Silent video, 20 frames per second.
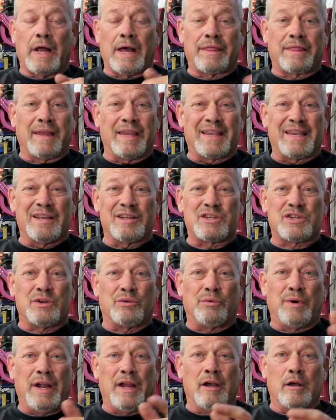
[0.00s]
I think it's
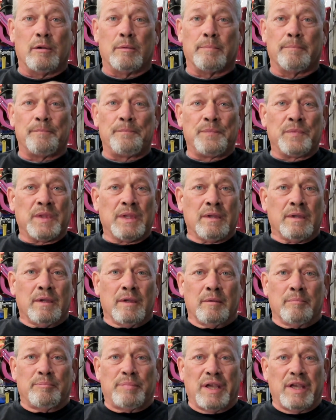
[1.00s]
around
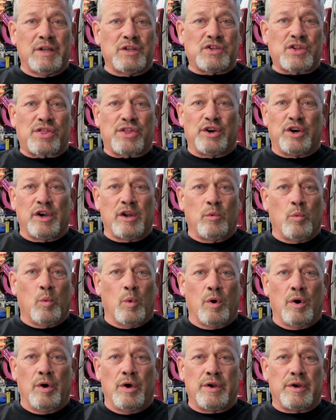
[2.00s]
page
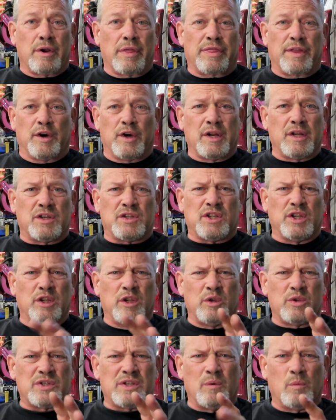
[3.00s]
31 or
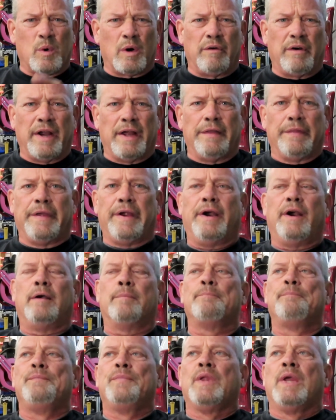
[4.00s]
32, somewhere around there,
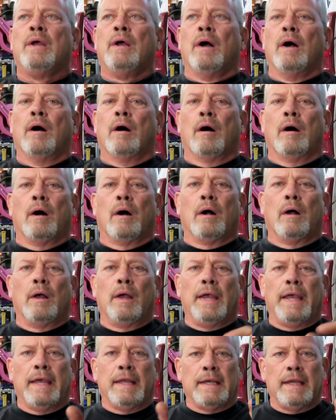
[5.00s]

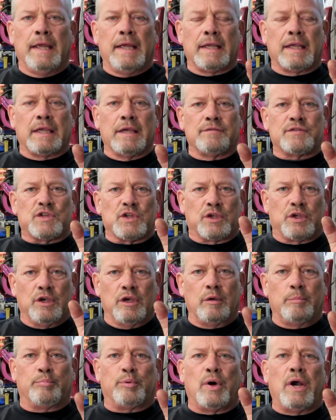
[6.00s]
and it gives a
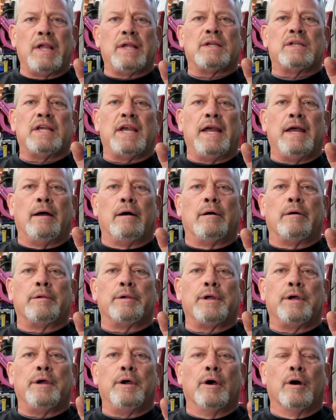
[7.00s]
good
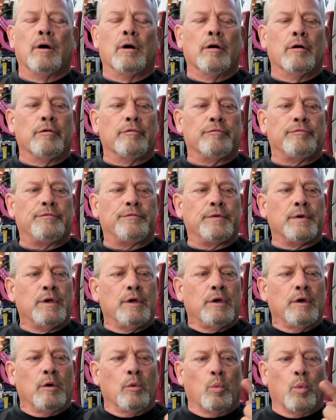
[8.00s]
breakdown of
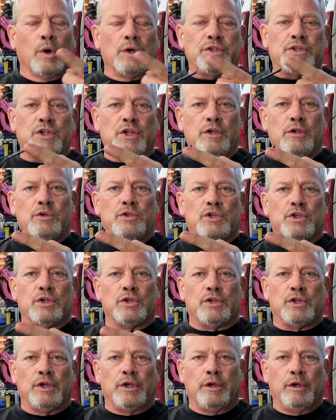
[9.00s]
what you
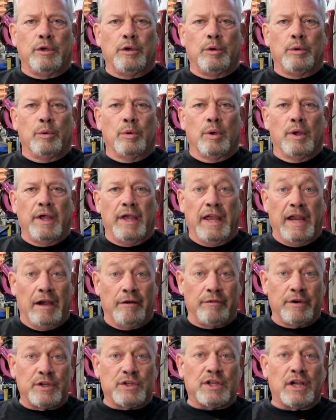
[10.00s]
should do
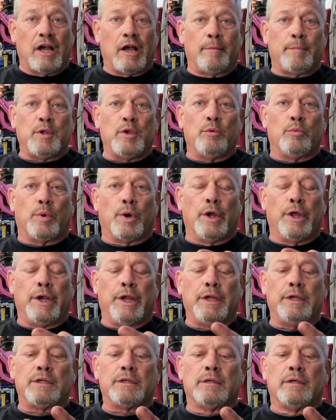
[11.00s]
every time you run
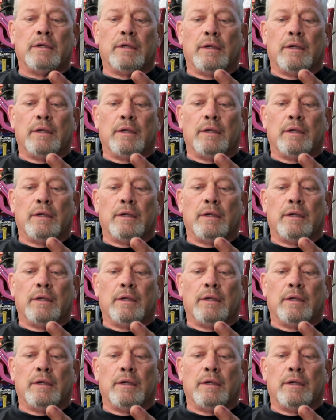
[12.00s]
it,